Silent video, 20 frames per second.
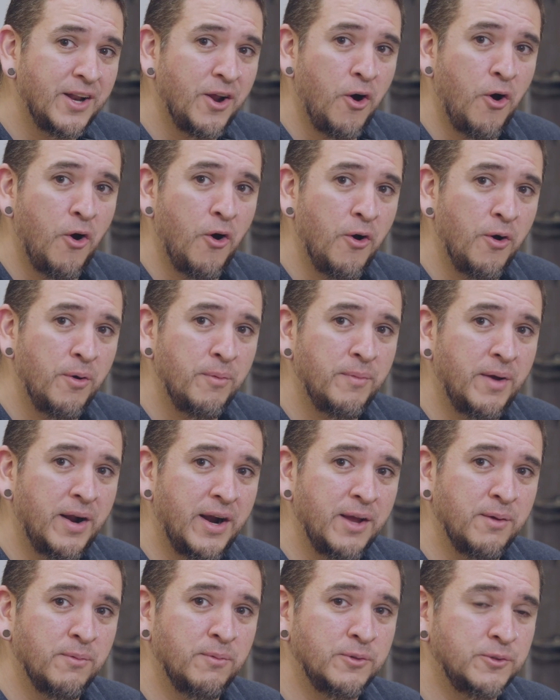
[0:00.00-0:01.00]
at home
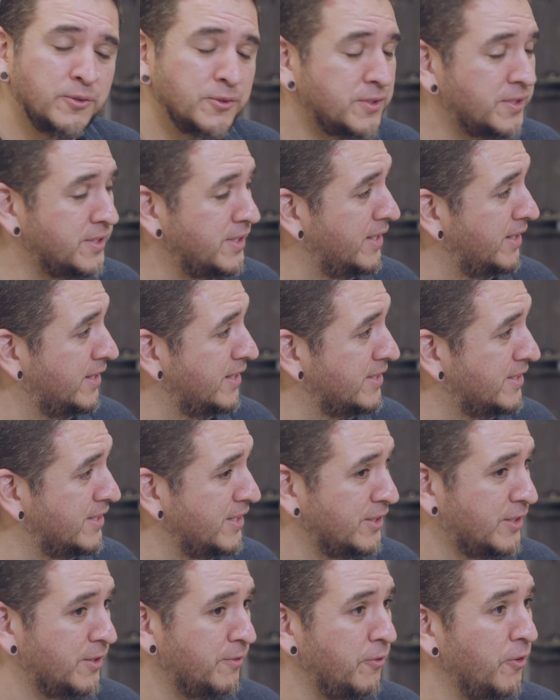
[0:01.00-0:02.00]
are able to see this
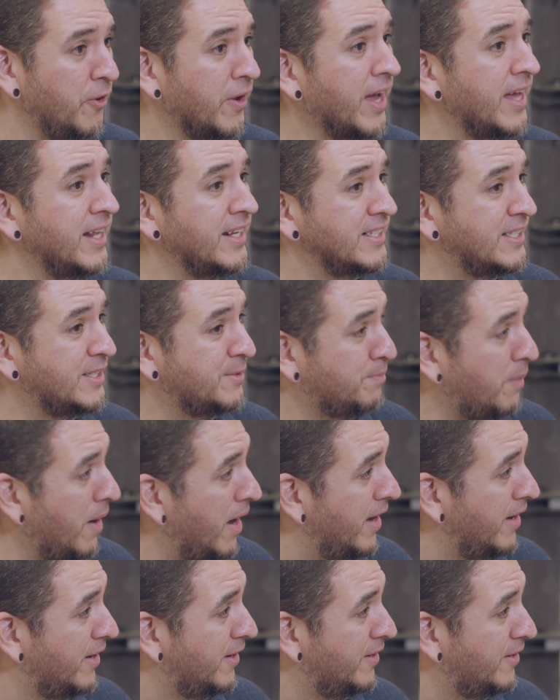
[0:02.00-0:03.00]
interview and get
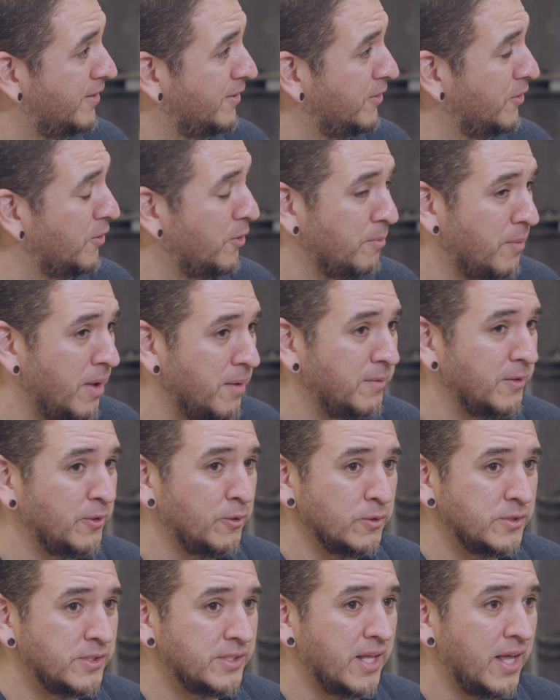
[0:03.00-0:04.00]
inspired, you know, maybe
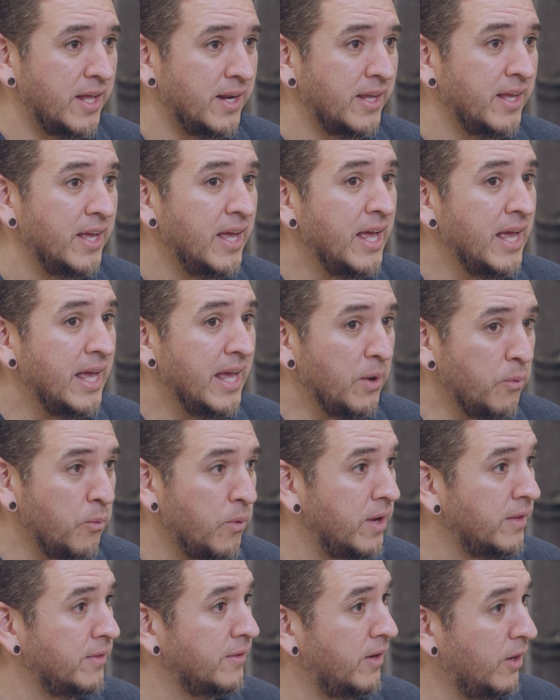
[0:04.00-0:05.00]
to study
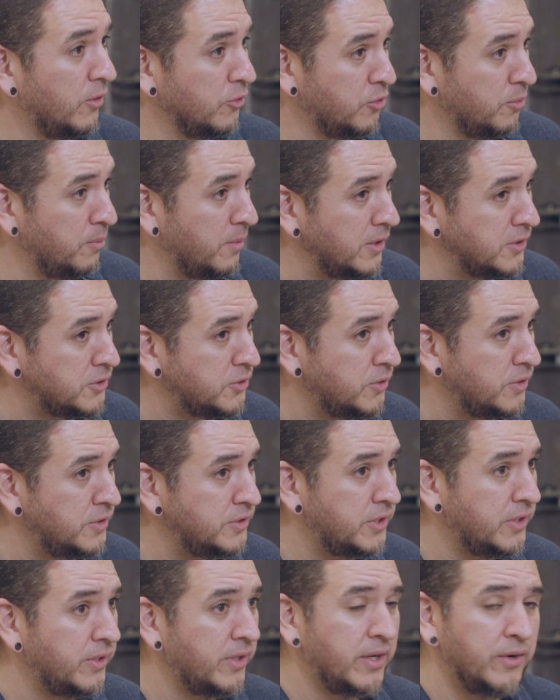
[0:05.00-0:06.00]
whether automation
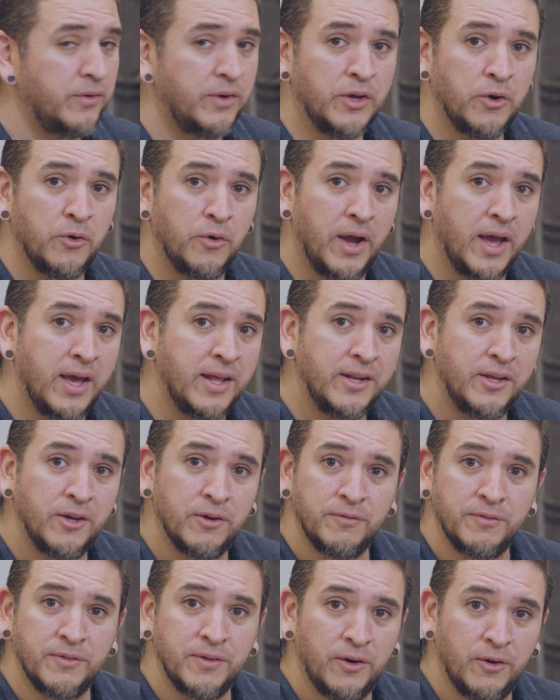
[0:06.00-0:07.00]
engineering or any
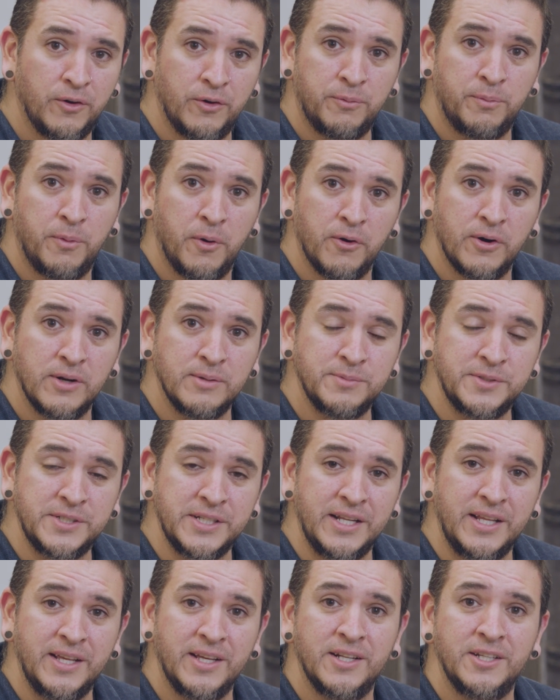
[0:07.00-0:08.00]
of our programs
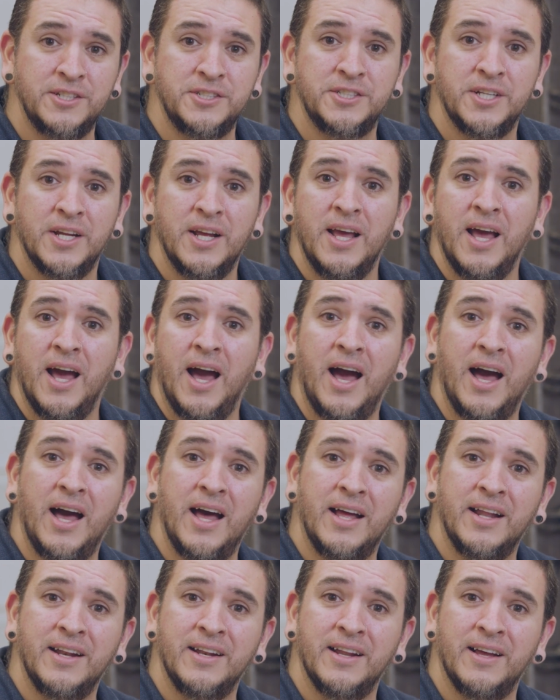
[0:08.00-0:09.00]
in English.
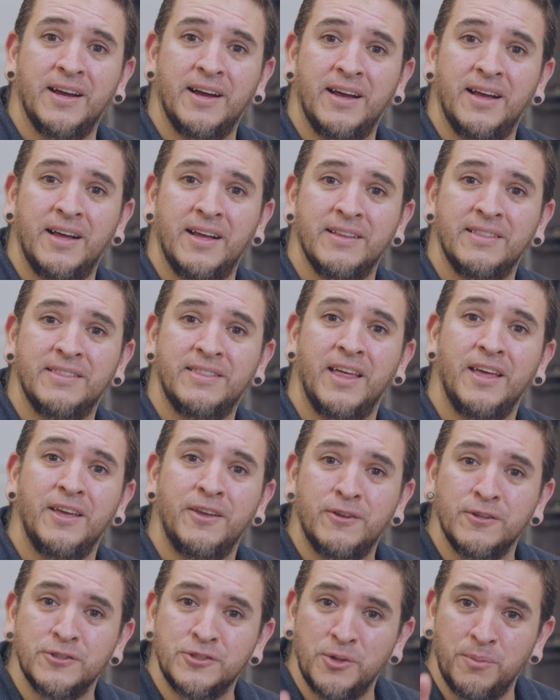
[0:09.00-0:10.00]
And
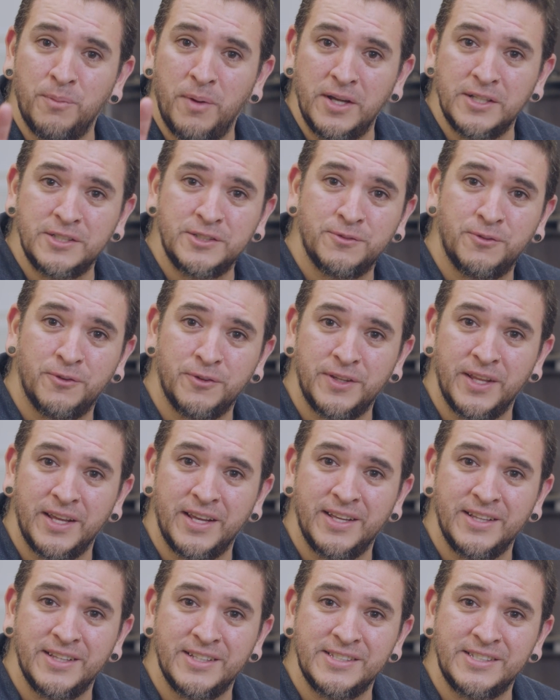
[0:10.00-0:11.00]
thank you so much for
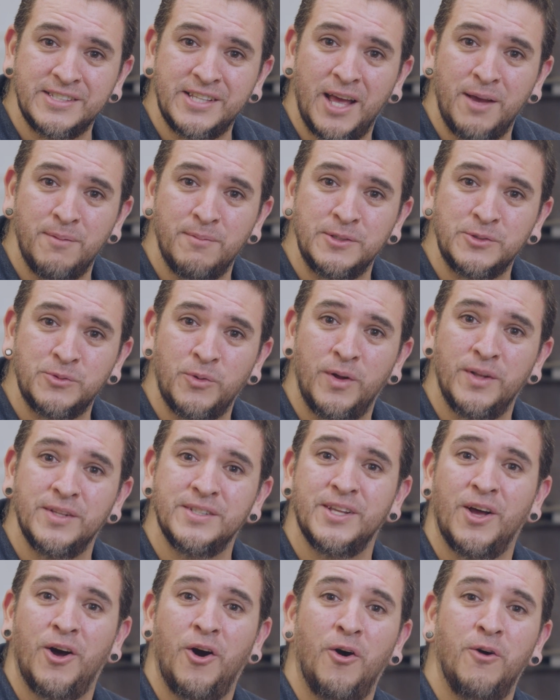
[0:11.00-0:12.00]
taking this time as well.
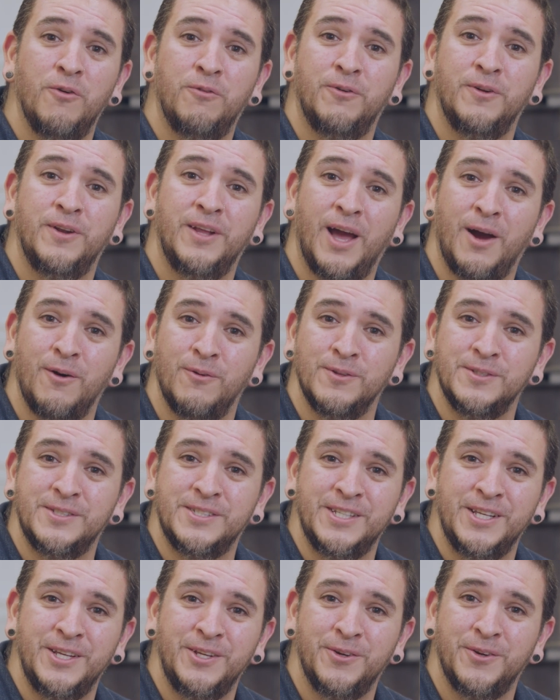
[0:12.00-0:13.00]
Hopefully I will
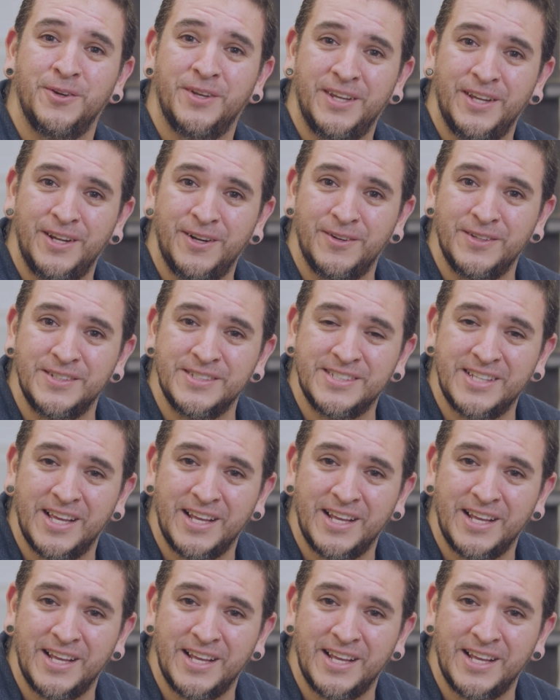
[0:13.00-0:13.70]
see you here in